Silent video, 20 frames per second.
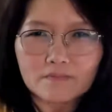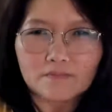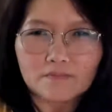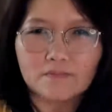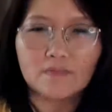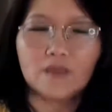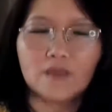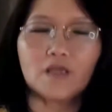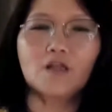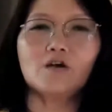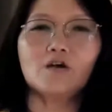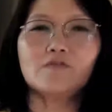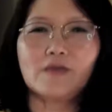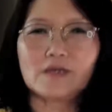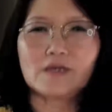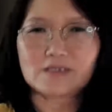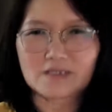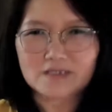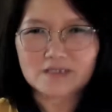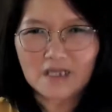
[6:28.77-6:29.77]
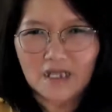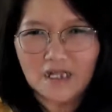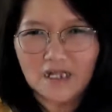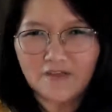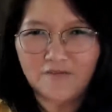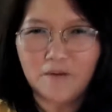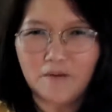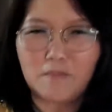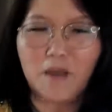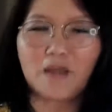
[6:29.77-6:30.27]
You know, there's a
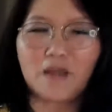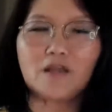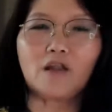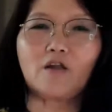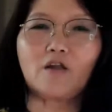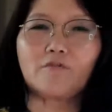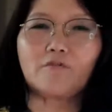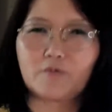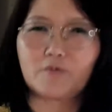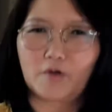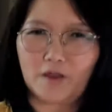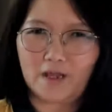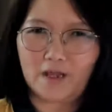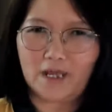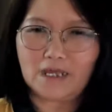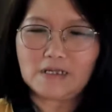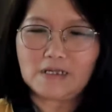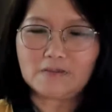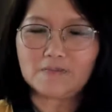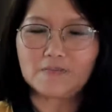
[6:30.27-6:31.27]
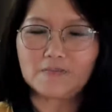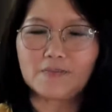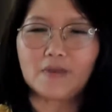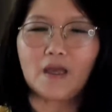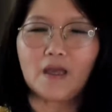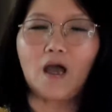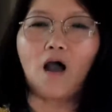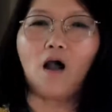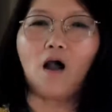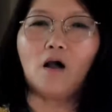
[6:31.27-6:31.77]
scientific method of breathing,
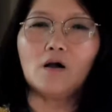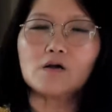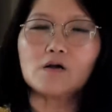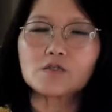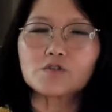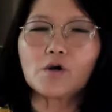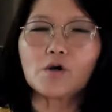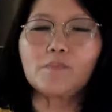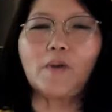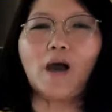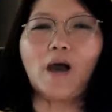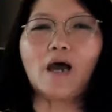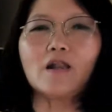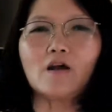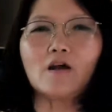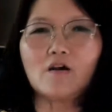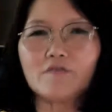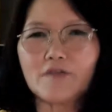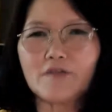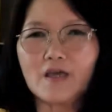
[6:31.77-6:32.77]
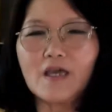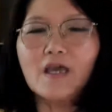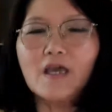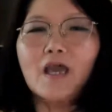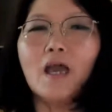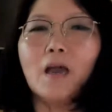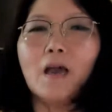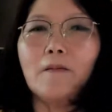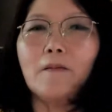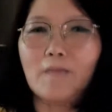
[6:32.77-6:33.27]
also part of the
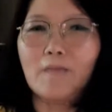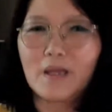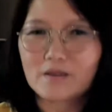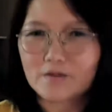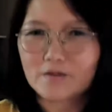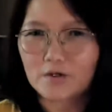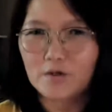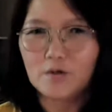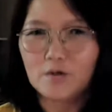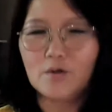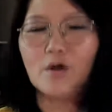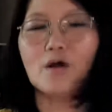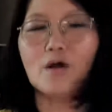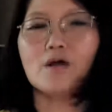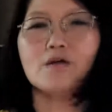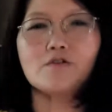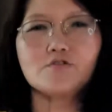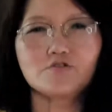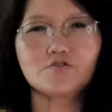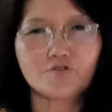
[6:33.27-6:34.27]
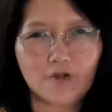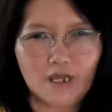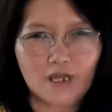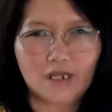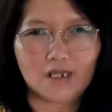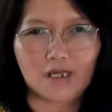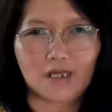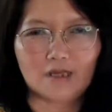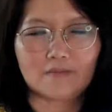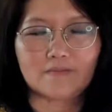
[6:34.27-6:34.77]
mental
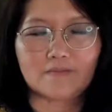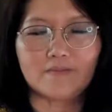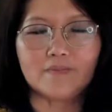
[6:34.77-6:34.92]
training,